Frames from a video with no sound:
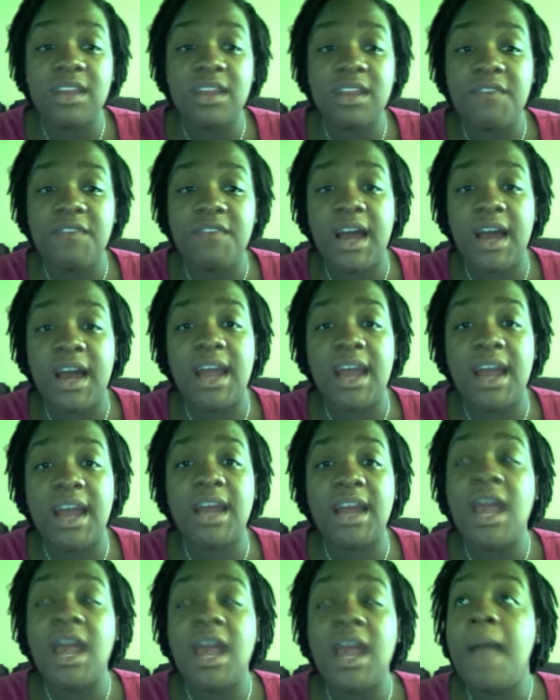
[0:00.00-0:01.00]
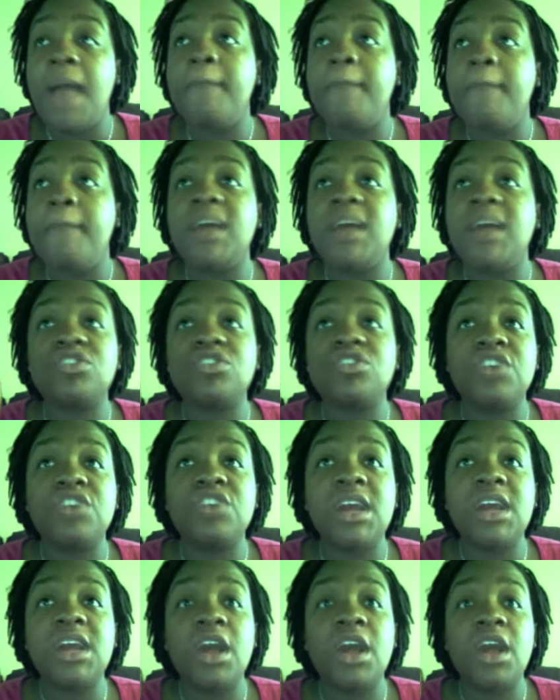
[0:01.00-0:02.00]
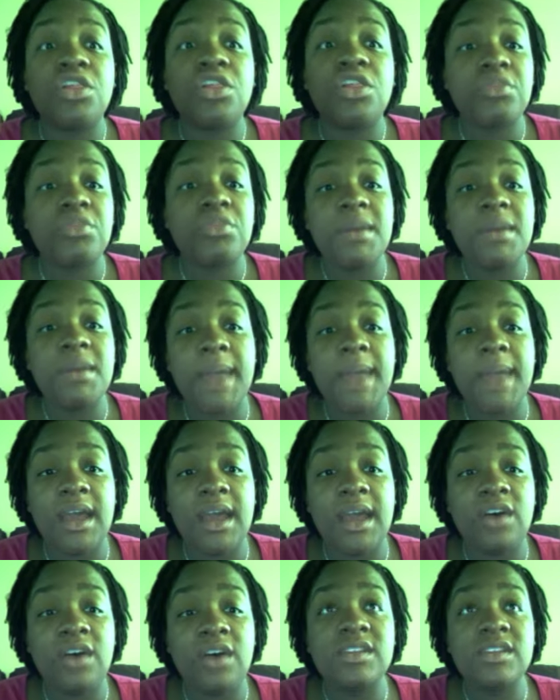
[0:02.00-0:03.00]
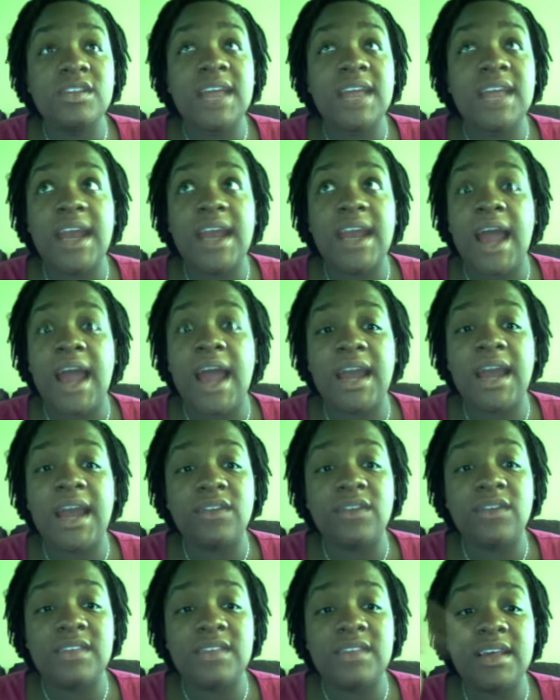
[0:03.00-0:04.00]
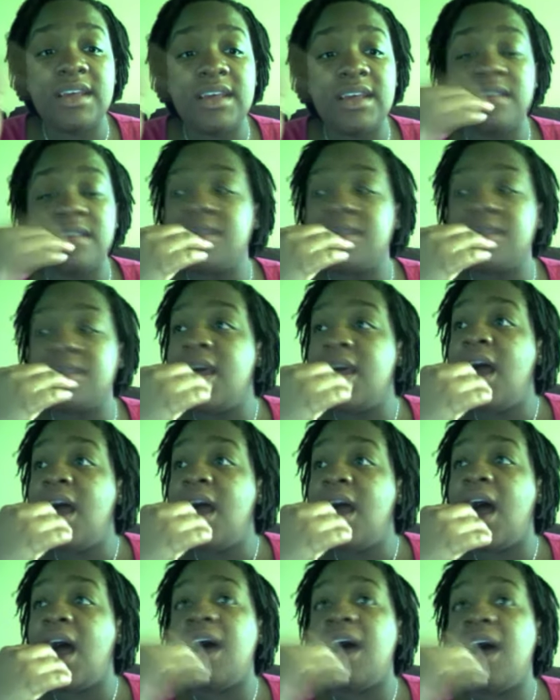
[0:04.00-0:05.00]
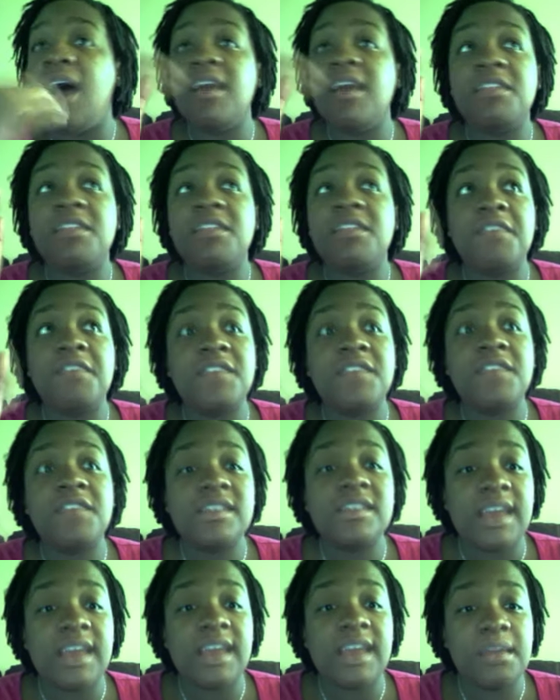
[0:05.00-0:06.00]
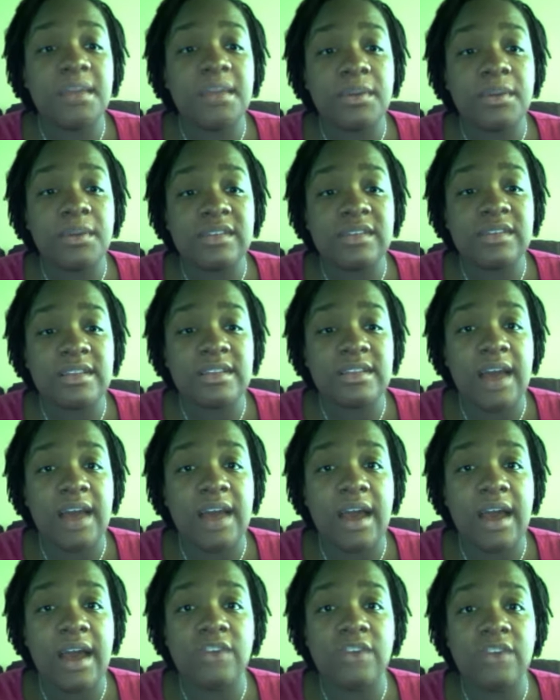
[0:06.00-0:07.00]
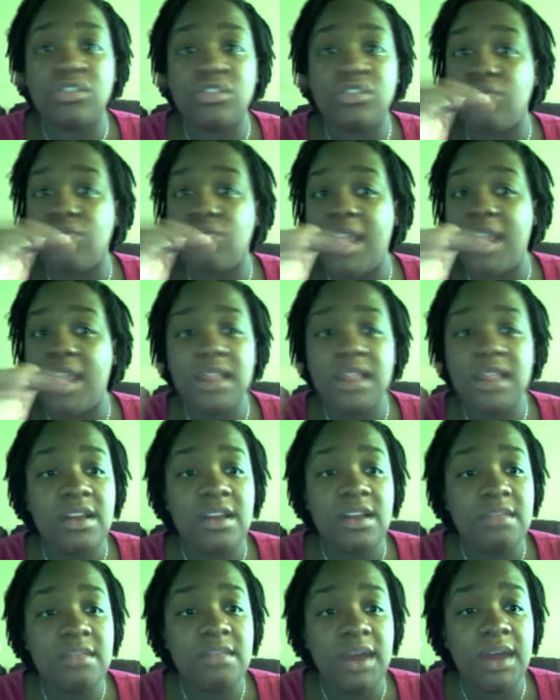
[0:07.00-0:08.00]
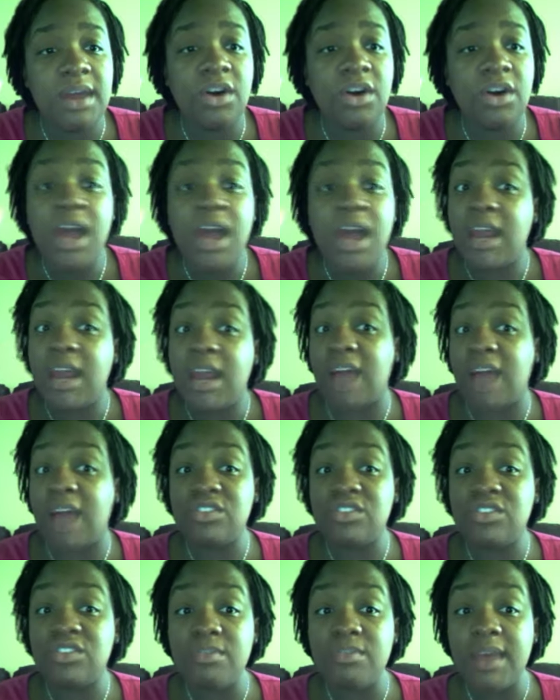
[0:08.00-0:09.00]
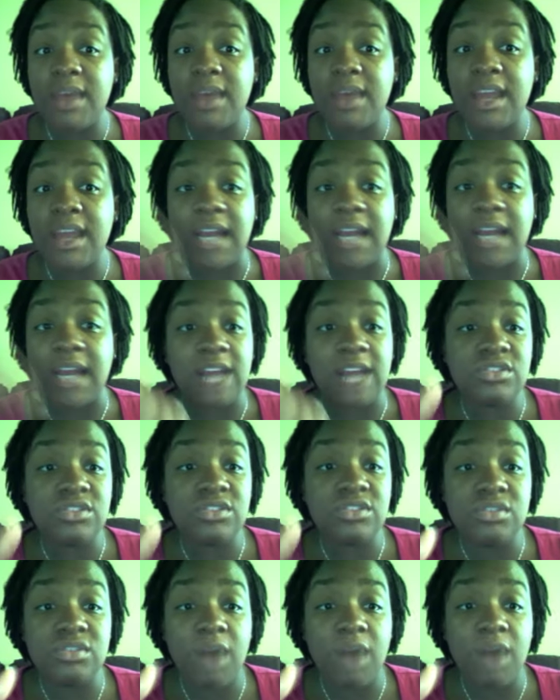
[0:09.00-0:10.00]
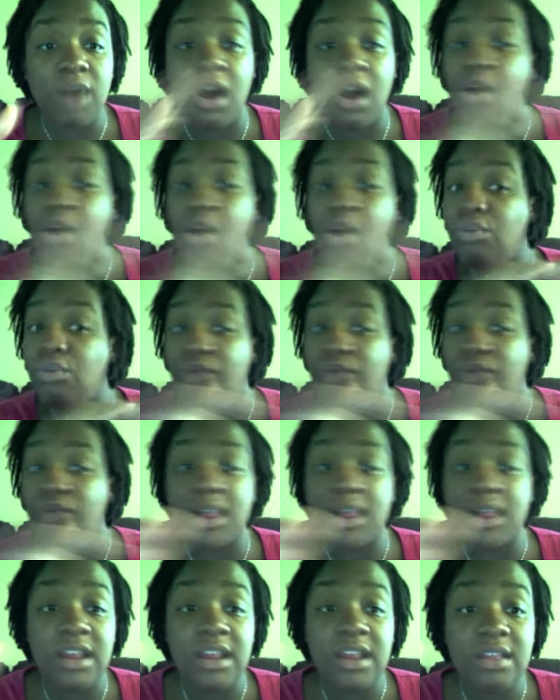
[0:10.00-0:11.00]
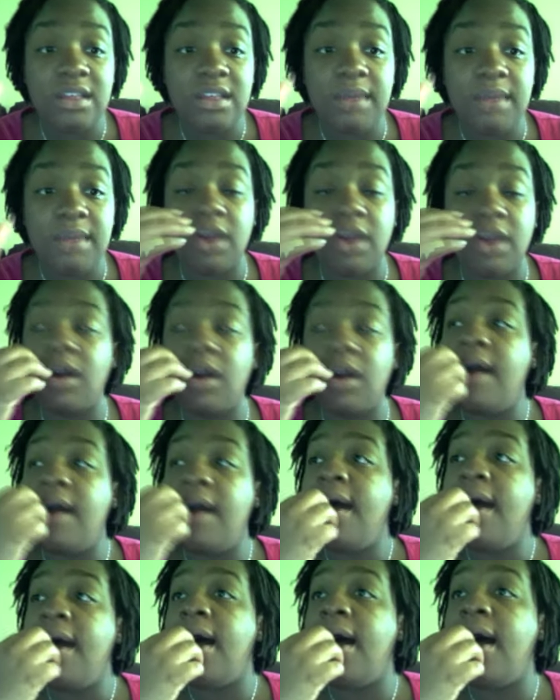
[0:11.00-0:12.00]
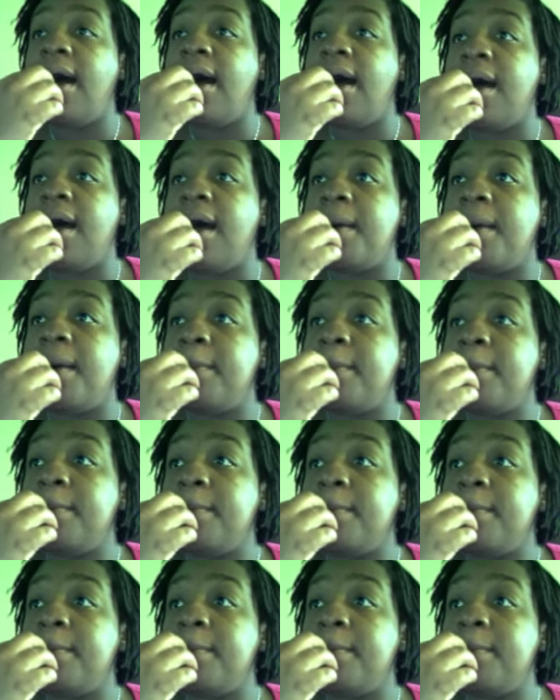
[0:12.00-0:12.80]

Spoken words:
fine, measuring 3 pounds, 9 ounces, in the 52nd percentile, so right there in the middle, not too big, not too small, right there in the middle. Um,